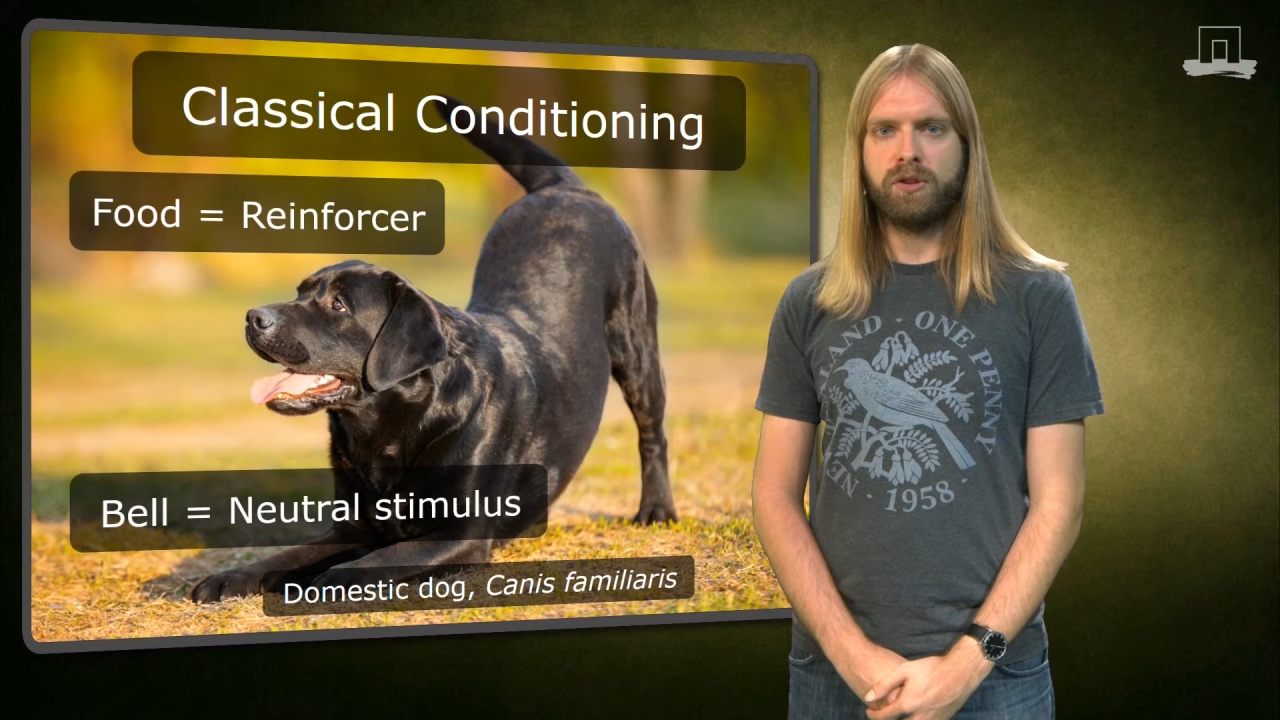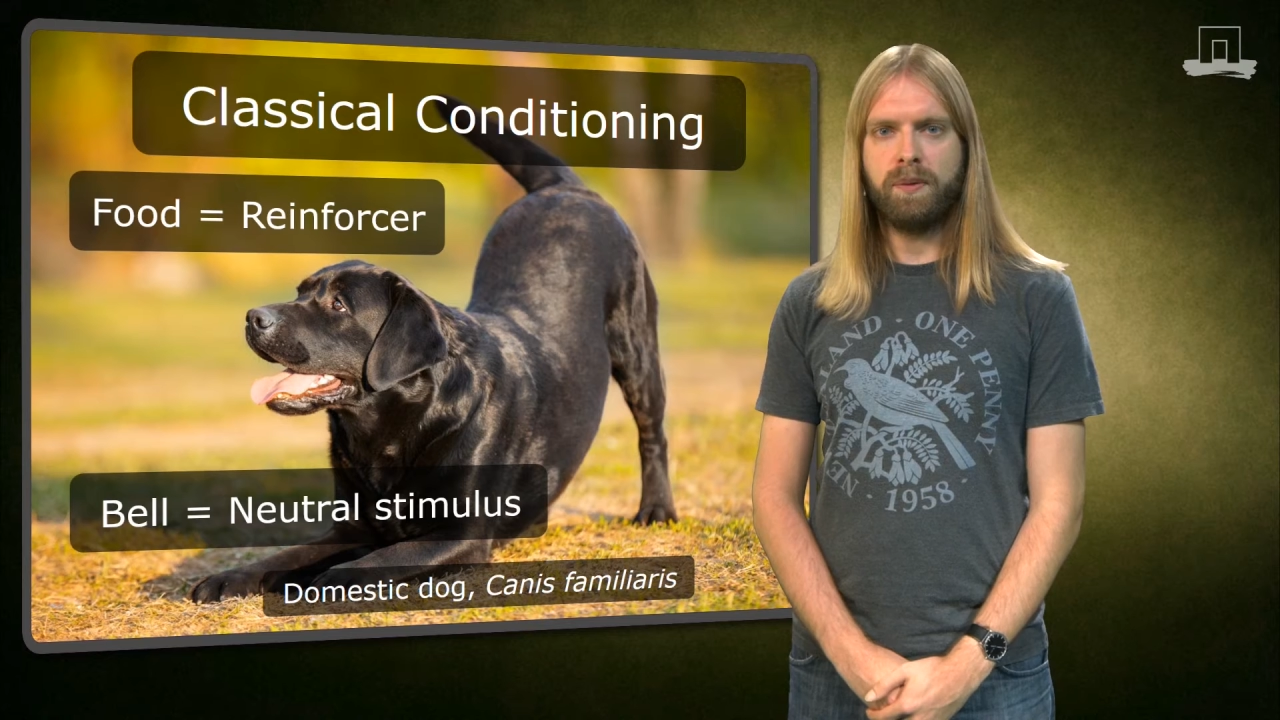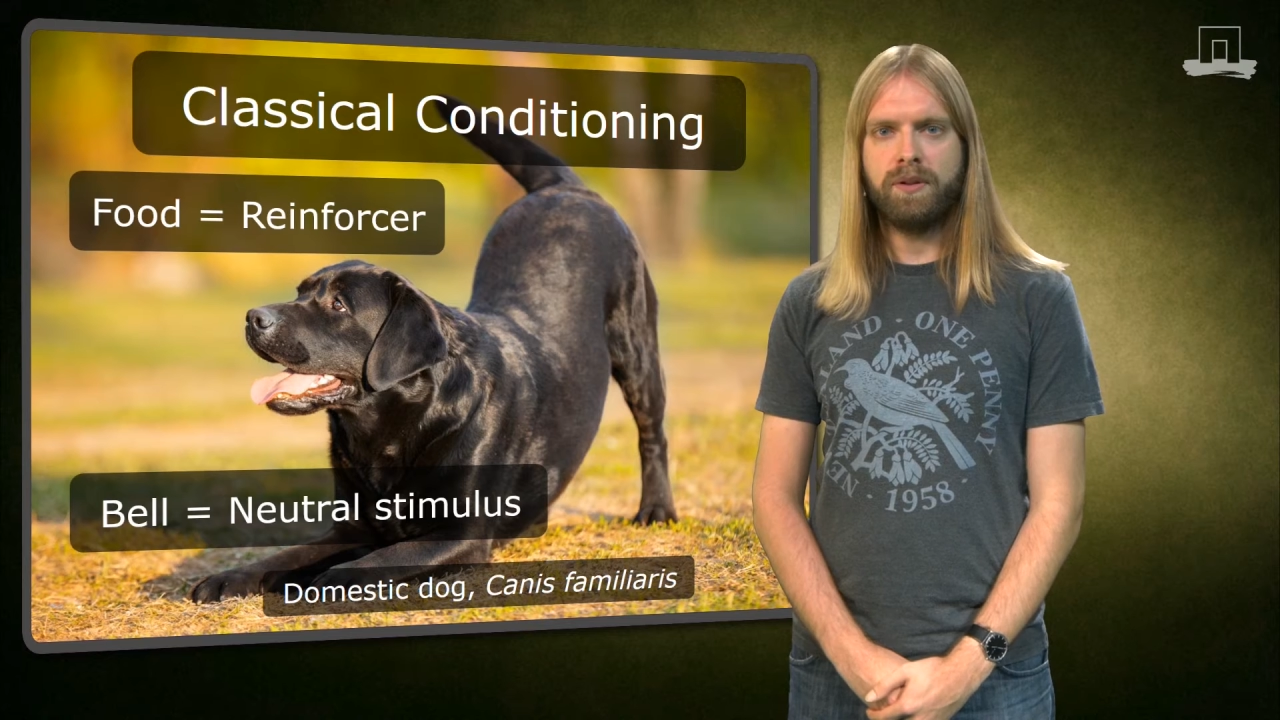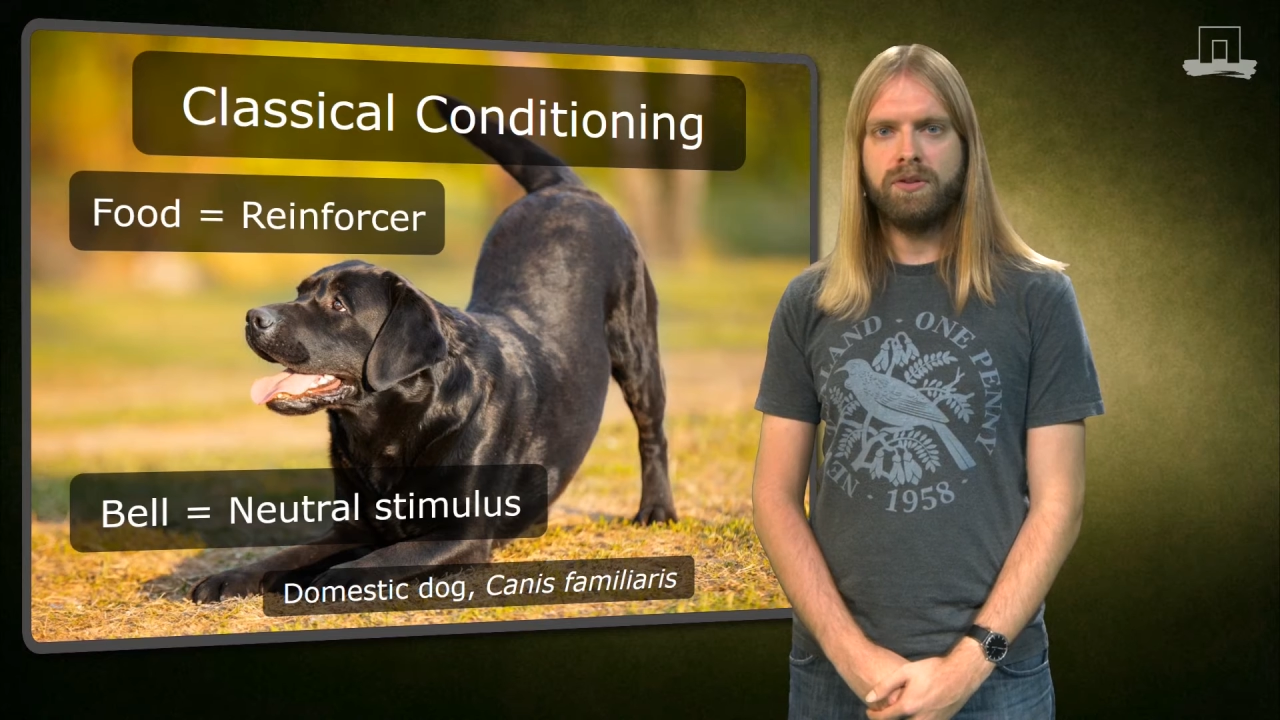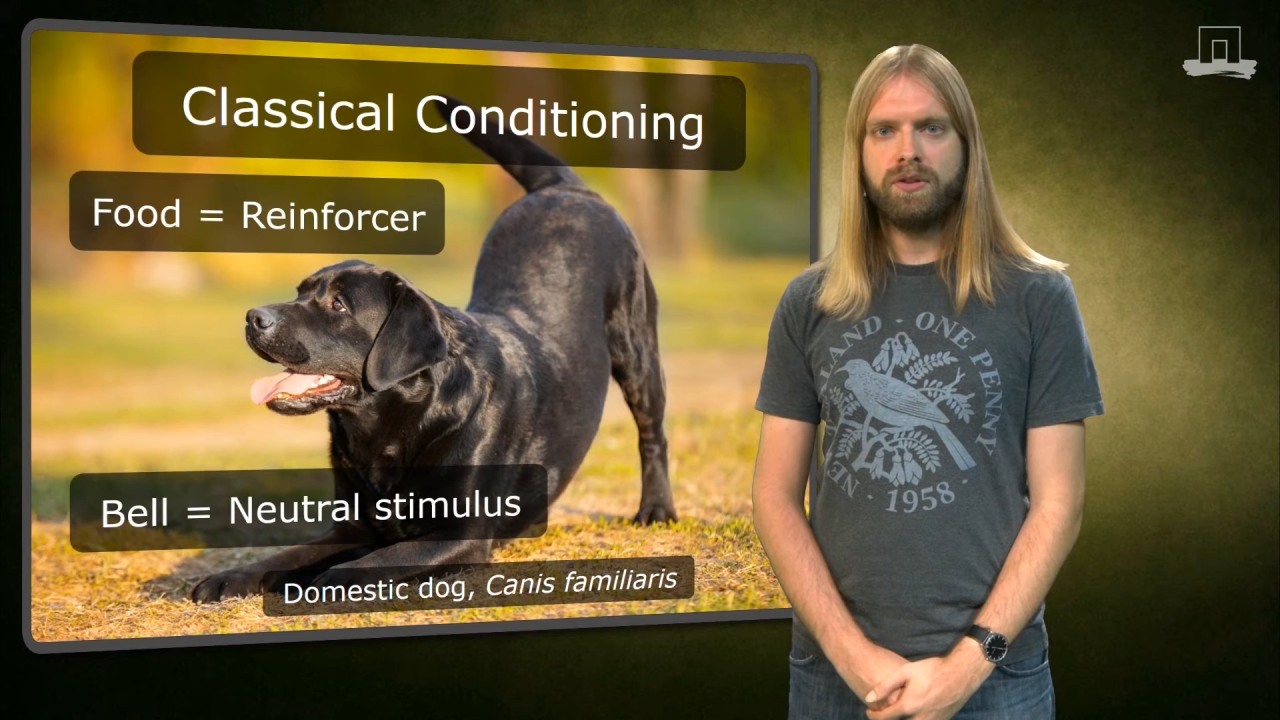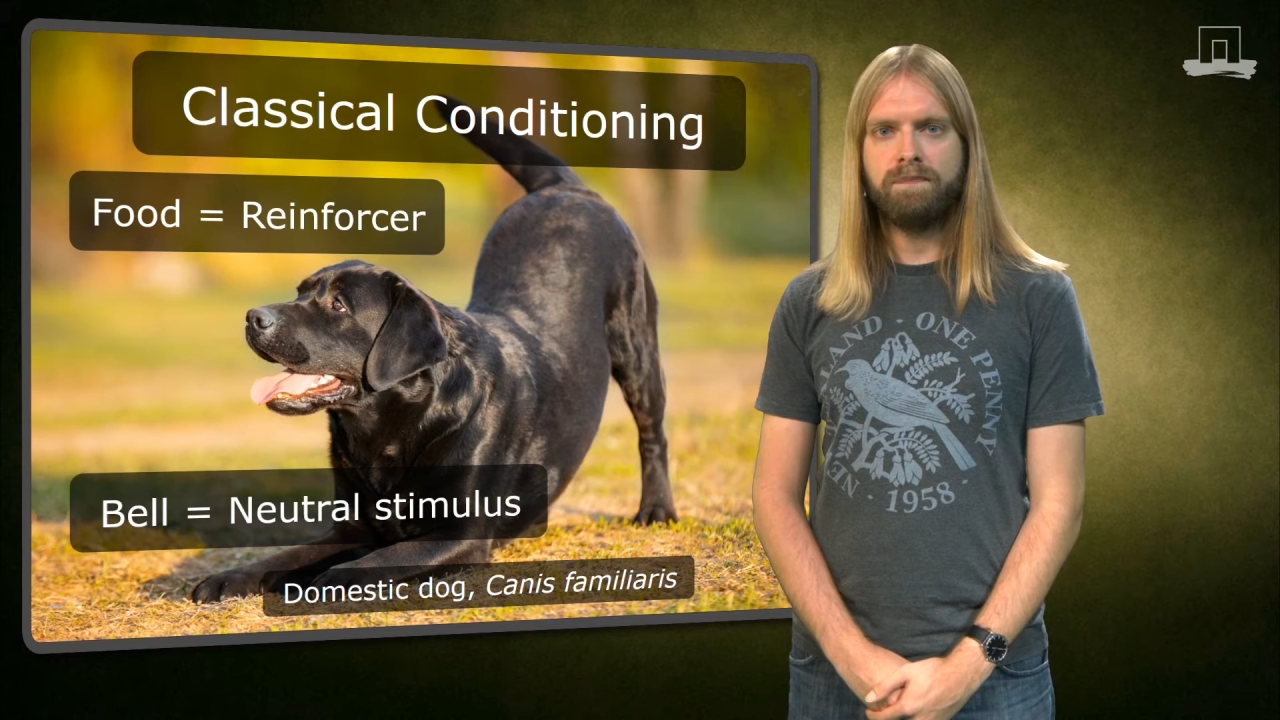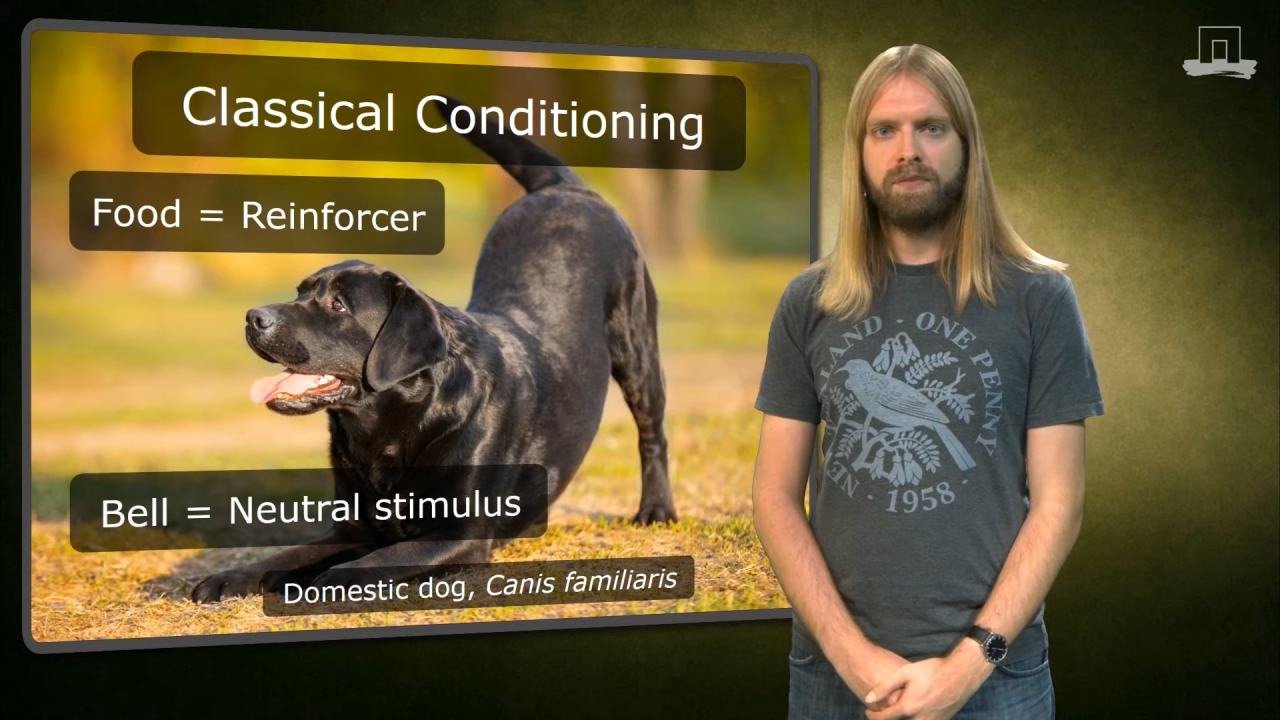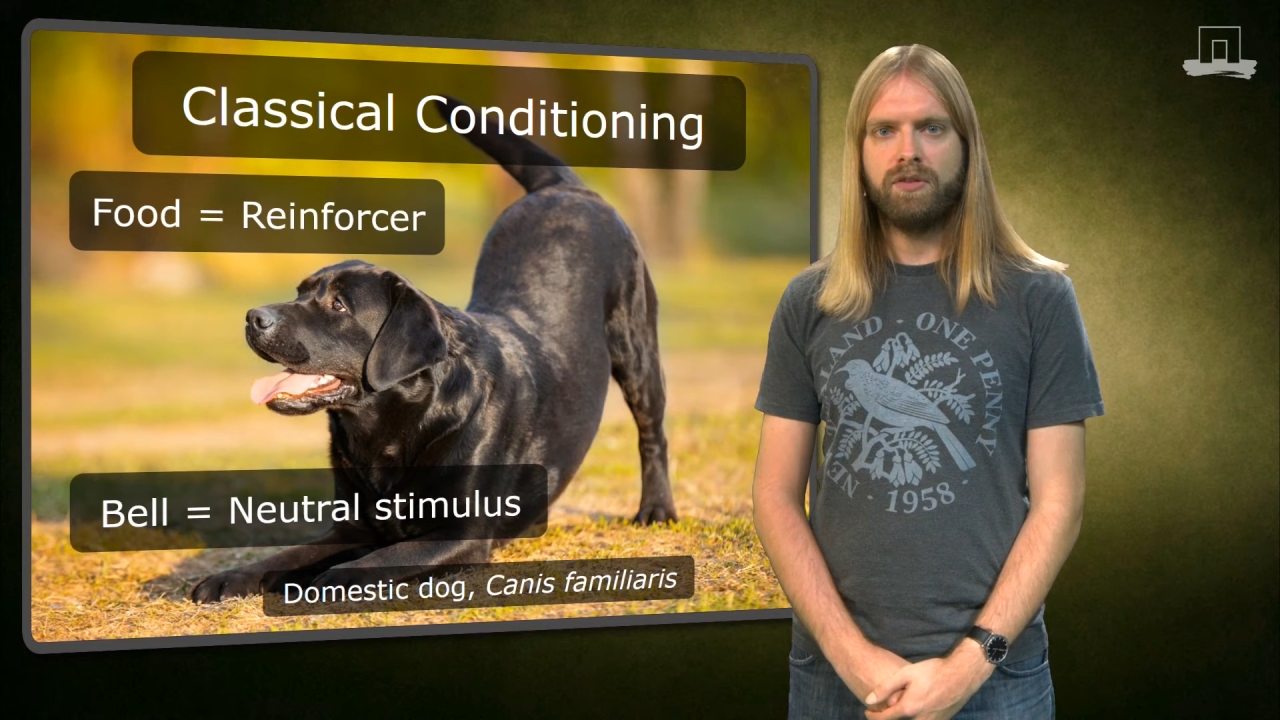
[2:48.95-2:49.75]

response